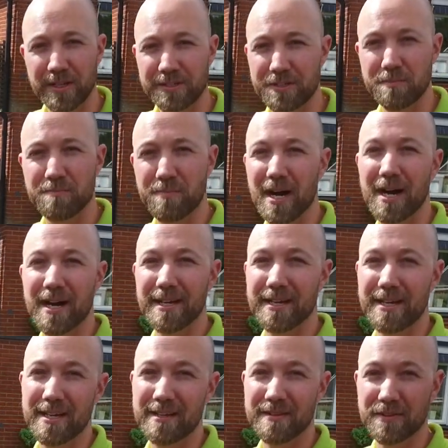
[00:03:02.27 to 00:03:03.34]
that you buy
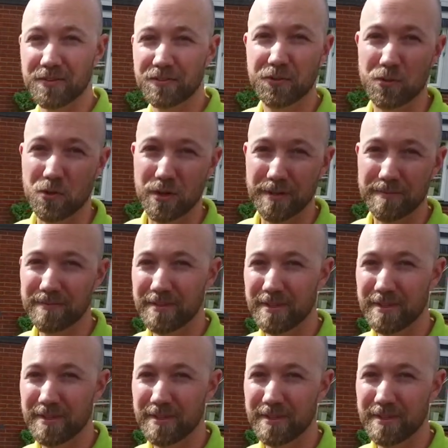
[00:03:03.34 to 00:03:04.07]
in the store.